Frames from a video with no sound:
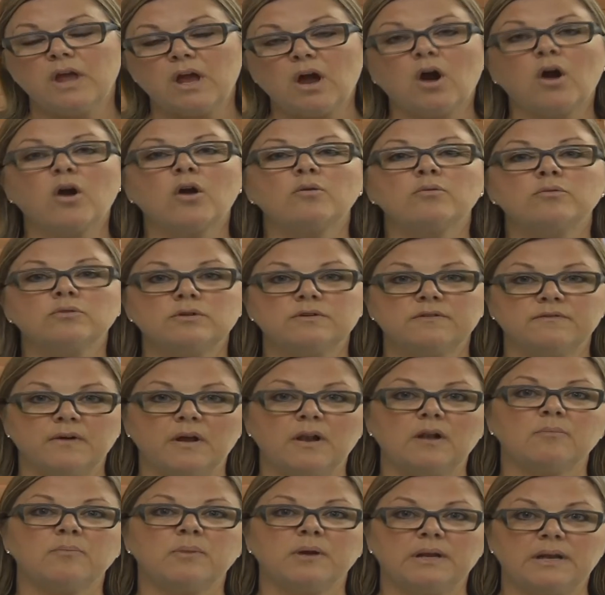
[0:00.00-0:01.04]
aren't
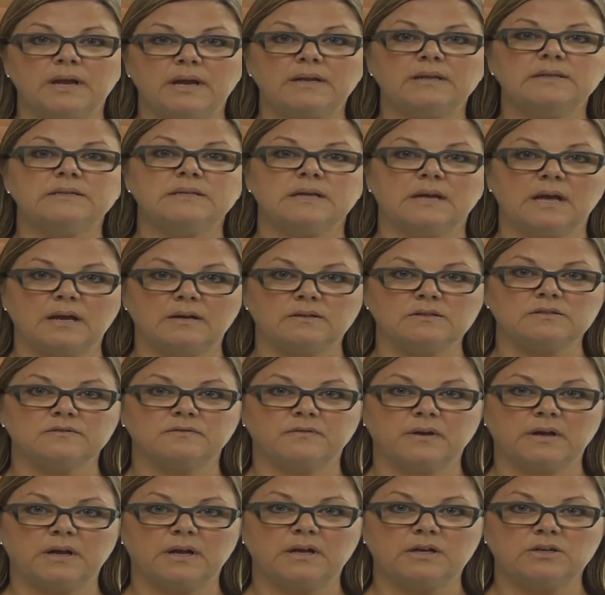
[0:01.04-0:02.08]
developing any
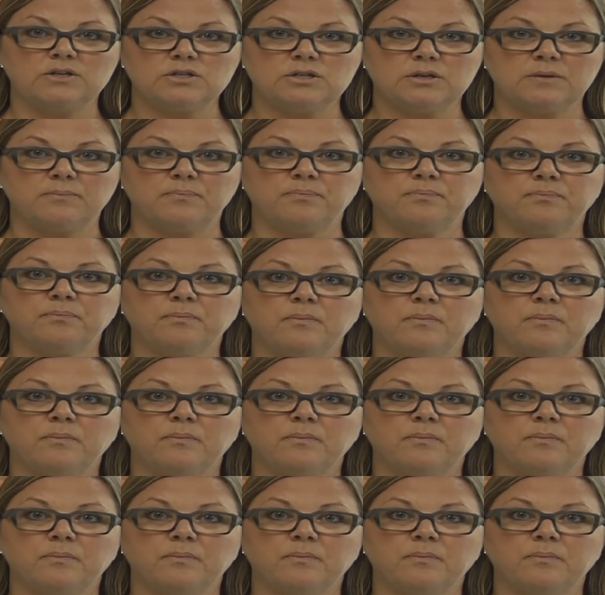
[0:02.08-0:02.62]
decalcification.